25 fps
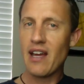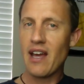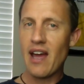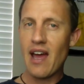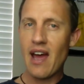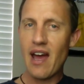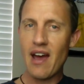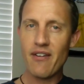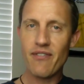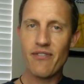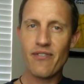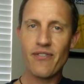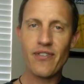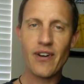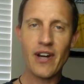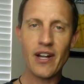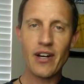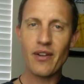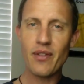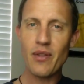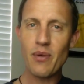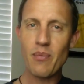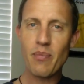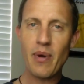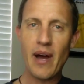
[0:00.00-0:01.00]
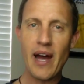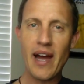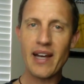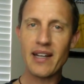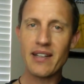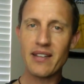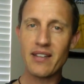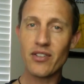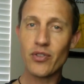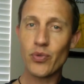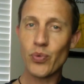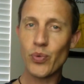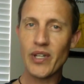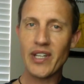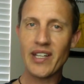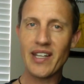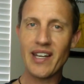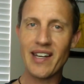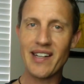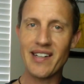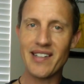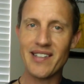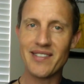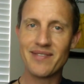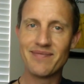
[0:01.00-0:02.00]
Have fun on the bike this
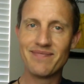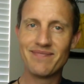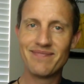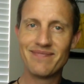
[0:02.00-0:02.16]
weekend.